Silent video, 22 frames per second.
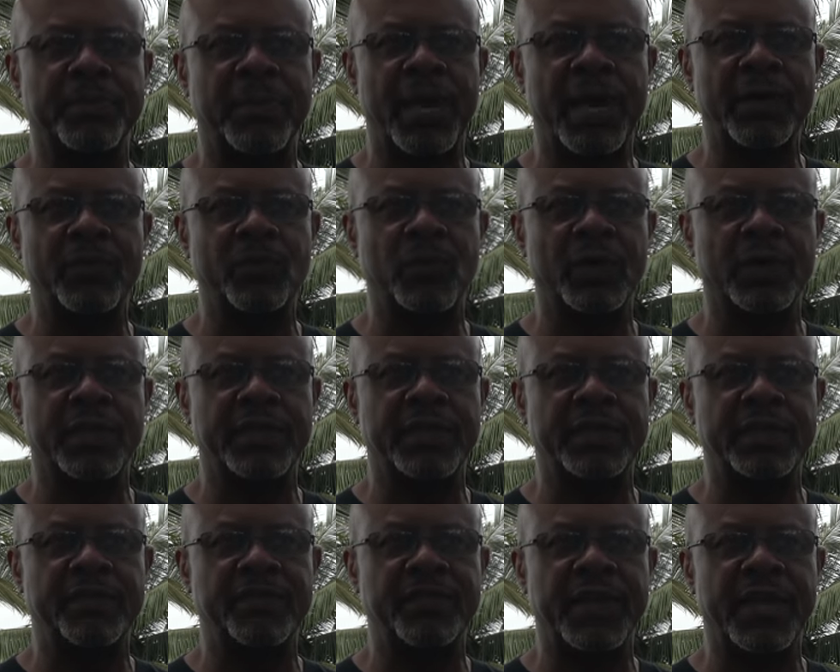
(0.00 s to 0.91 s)
mine well
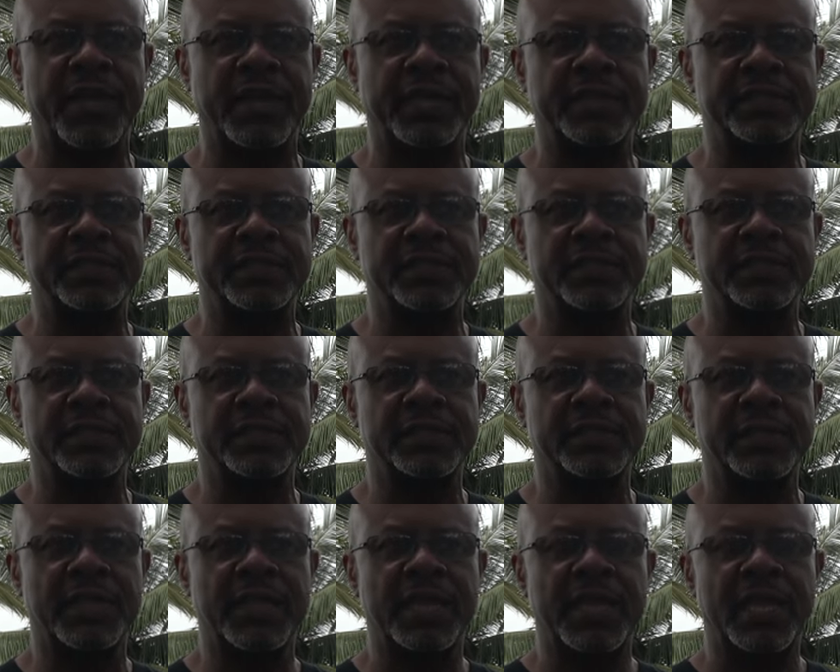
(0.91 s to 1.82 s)
in advance, and
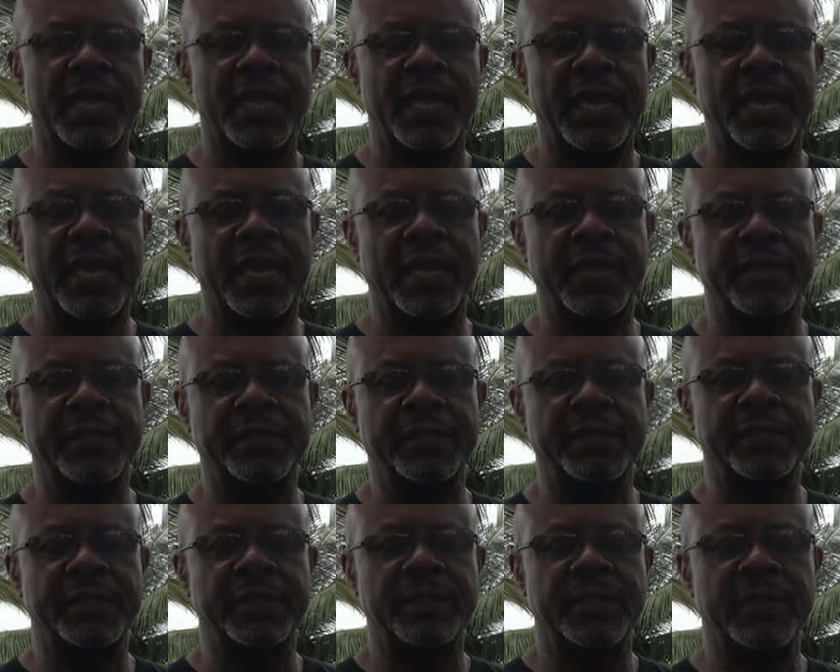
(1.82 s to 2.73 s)

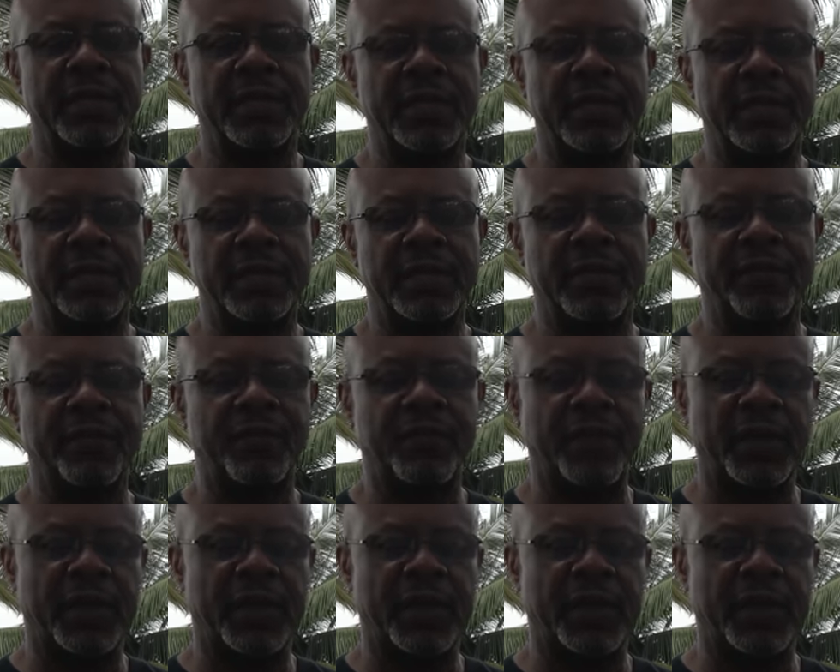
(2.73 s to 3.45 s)
and if